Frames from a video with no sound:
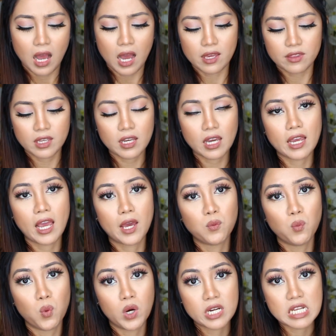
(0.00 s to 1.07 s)
I think I
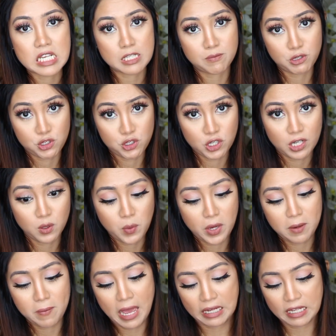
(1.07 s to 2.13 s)
had one Espadrille
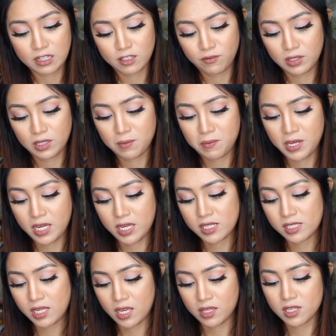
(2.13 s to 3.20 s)
way back in the
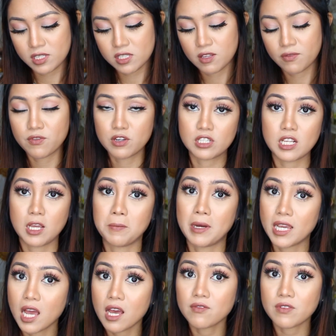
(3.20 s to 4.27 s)
Philippines, and this is the first time
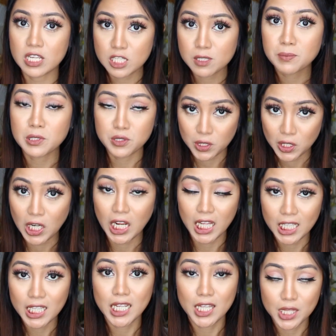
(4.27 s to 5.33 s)
I have
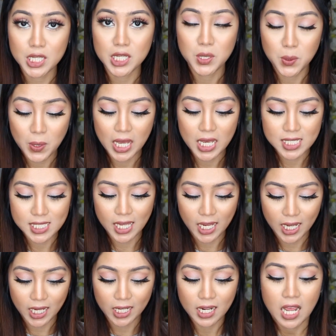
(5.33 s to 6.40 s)
Espadrille in the US,
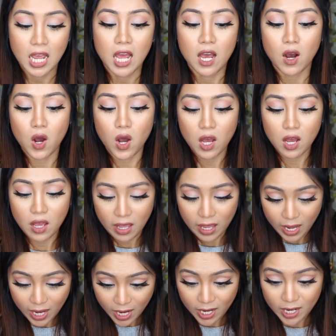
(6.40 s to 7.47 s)

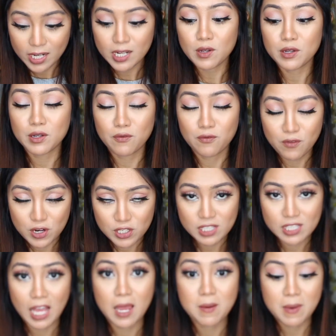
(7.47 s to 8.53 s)
and the
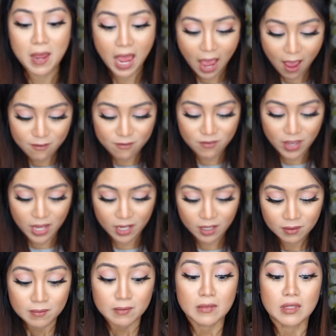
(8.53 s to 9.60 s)
first time
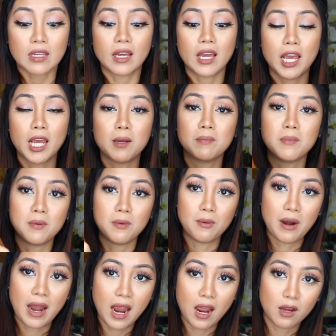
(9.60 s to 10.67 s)
having a
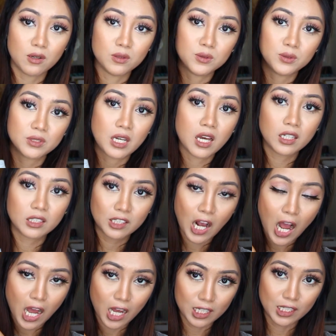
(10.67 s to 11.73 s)
brown
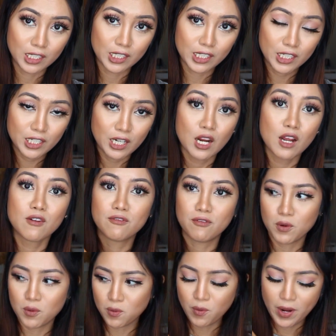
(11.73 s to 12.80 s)
color
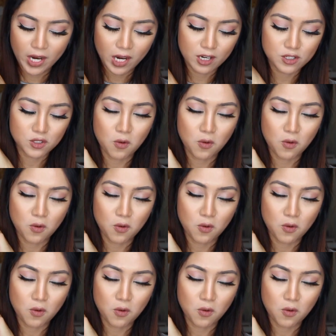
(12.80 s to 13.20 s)
footwear.